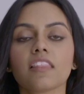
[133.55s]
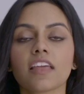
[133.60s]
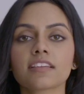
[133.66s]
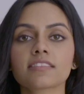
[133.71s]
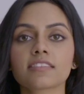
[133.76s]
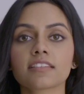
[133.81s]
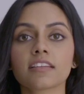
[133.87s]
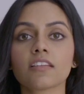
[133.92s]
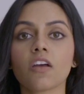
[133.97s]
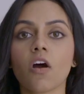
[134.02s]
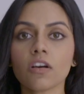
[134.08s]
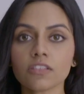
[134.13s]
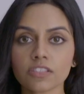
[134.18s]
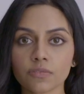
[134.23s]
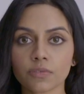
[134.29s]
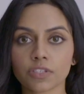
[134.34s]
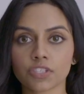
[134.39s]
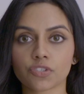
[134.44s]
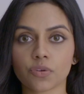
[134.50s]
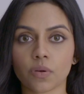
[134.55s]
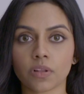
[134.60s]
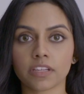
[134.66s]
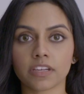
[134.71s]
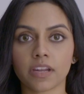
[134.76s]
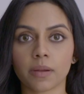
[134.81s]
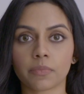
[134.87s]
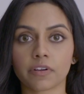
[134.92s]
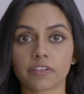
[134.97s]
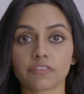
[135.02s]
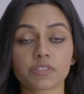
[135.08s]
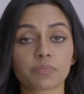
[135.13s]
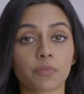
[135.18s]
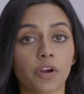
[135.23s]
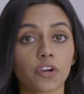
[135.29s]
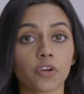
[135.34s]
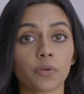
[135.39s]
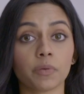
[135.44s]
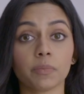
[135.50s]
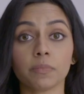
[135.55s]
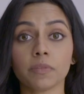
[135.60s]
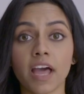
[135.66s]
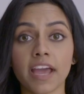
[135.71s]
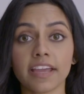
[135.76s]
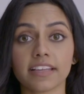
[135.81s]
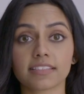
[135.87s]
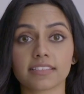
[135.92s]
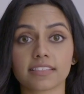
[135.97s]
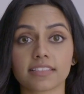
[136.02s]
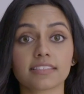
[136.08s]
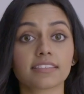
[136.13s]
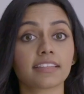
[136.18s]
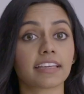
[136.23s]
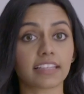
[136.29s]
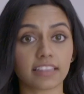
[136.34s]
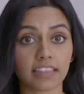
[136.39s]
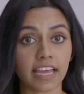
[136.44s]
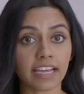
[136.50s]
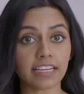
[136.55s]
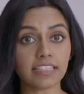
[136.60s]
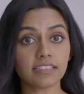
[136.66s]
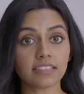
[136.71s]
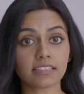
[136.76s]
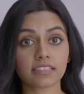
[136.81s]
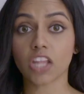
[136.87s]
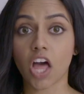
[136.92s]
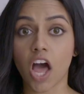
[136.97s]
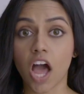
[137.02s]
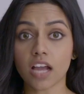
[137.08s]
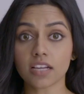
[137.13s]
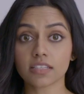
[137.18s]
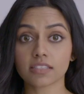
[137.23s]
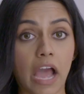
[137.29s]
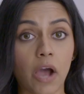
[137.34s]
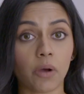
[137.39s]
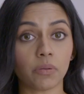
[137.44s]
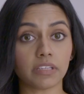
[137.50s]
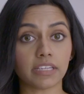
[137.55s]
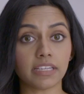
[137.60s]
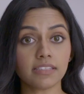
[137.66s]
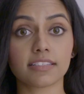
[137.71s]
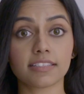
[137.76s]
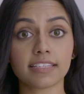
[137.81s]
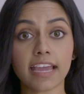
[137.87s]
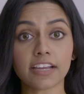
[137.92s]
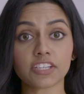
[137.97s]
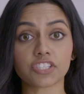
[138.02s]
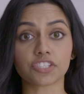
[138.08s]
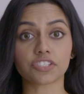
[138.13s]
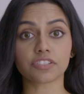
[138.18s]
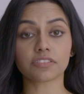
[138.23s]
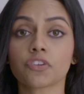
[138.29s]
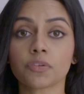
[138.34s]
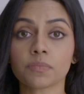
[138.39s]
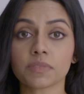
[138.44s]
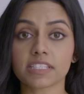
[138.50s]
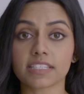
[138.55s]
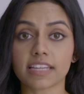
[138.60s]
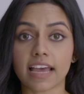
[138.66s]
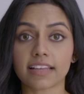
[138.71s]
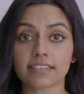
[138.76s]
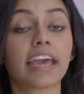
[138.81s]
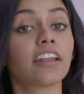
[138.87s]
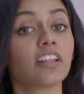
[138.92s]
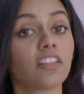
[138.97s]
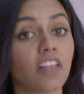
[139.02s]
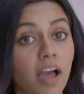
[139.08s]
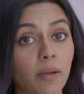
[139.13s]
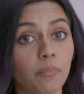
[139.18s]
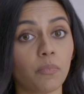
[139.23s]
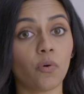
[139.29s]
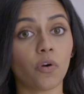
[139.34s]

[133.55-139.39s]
Alexa can also control a number of smart home appliances like lights, locks, outlets, detectors, thermostats, and a lot